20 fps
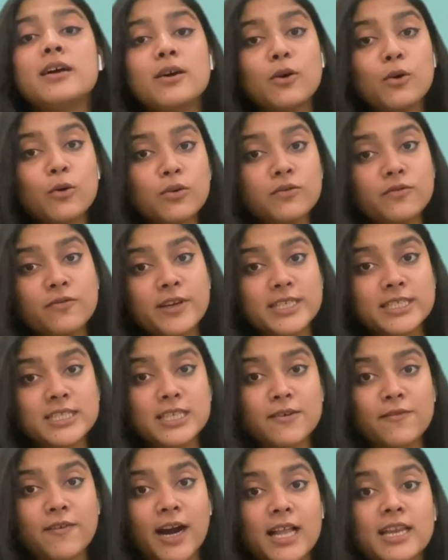Un
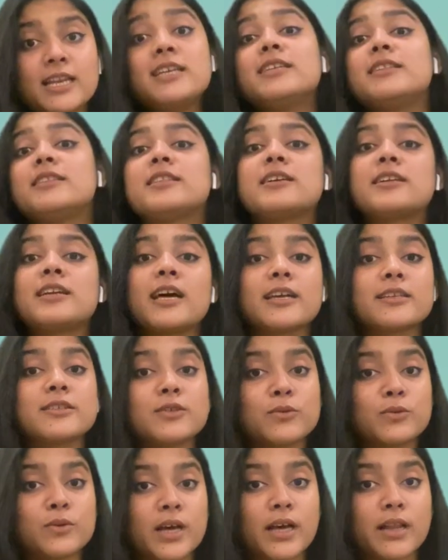festival
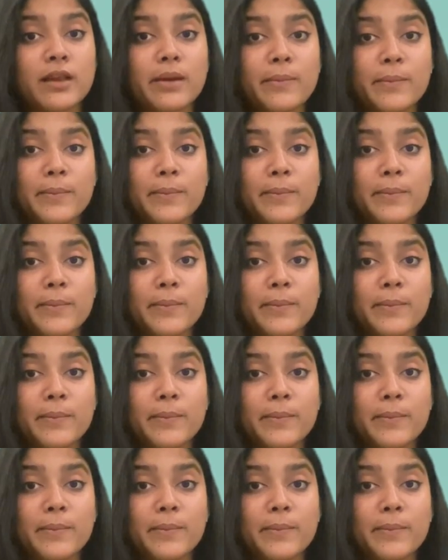internacional.